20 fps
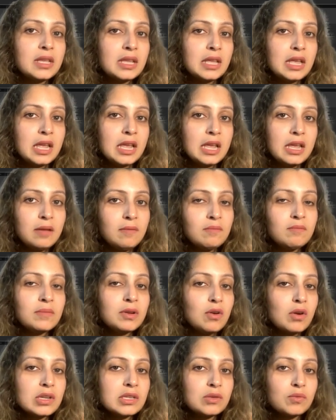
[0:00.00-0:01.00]
k
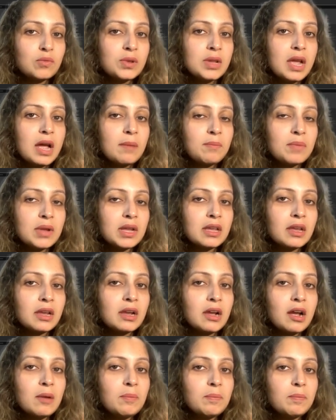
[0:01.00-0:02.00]
because we are picking
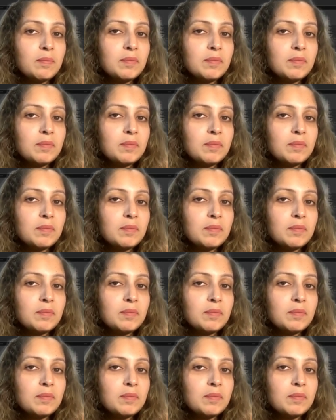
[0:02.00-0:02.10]
up